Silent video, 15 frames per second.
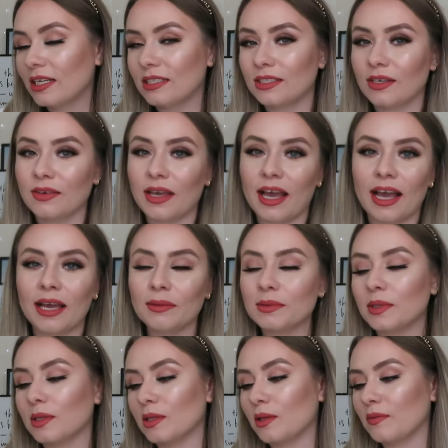so yeah I
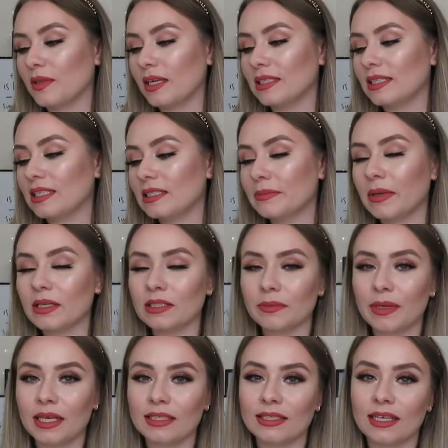absolutely love this it smells
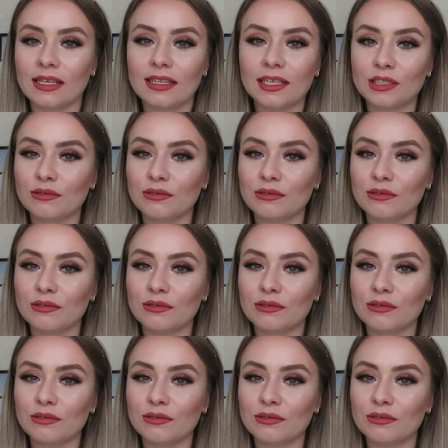amazing